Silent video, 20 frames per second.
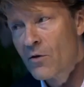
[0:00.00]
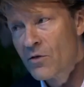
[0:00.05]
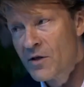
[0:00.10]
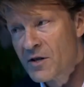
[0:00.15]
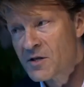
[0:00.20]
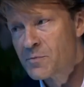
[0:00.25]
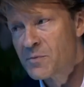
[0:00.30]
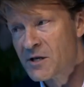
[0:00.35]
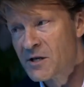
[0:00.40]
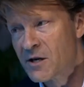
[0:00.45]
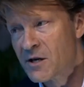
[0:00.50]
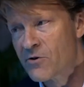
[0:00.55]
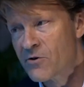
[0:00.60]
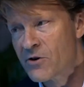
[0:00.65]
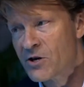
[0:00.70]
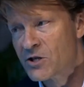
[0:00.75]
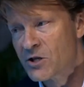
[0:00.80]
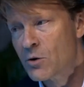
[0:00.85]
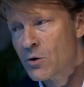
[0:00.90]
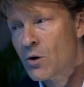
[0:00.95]
this particular
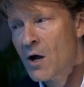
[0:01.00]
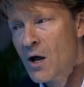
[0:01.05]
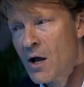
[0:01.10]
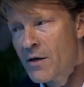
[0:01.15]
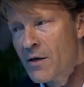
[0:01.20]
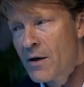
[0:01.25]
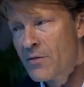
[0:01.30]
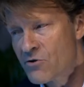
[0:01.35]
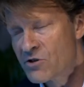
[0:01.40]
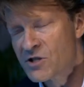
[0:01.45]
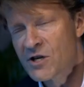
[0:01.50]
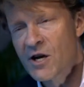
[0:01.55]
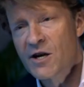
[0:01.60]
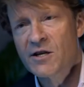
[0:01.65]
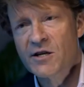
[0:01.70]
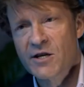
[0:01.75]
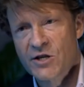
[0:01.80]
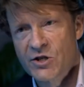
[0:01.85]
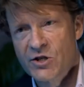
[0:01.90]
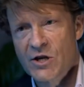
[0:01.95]
issue, there are certain
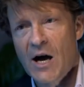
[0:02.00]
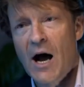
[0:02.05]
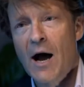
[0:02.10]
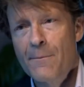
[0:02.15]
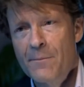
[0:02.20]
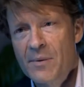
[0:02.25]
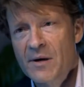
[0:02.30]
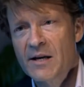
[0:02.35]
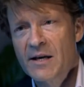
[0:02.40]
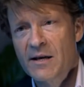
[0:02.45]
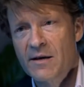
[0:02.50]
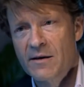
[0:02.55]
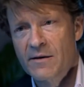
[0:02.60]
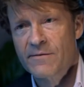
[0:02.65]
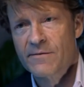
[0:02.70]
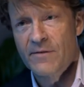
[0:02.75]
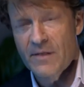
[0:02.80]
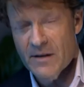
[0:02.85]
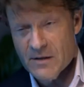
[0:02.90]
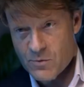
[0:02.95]
issues I believe,
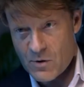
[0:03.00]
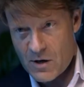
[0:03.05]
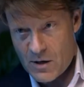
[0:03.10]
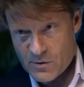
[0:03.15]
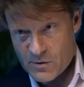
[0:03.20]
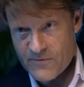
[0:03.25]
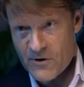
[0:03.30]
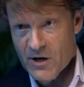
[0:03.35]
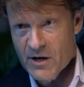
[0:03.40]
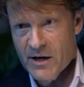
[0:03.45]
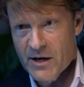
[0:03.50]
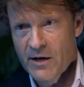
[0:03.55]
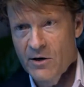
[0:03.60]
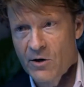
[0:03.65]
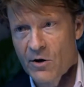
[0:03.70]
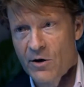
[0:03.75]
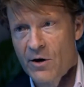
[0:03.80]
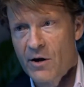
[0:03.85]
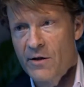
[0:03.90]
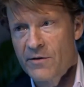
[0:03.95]
and that's why I was very keen
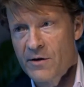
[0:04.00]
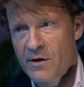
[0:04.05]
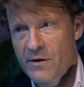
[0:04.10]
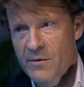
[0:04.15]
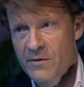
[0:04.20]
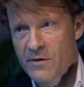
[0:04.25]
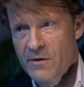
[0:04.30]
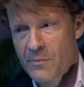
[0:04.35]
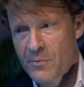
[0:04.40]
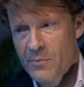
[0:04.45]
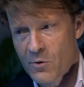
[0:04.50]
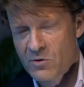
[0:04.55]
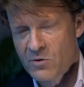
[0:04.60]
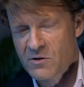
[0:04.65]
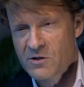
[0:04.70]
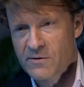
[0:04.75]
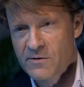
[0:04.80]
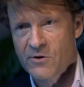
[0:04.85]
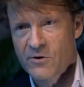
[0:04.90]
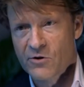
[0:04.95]
on the importance
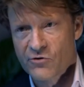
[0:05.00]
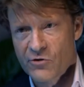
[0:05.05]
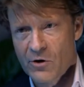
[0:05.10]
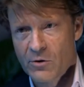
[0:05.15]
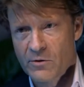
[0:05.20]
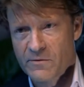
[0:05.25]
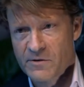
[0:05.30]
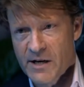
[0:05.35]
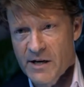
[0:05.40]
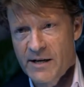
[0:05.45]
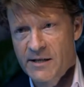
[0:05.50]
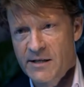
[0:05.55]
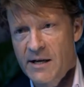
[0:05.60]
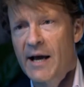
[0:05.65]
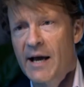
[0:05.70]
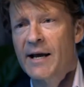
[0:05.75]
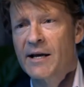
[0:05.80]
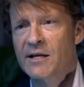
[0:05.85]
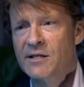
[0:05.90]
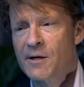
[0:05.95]
of control of state
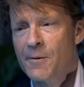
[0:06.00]
aid.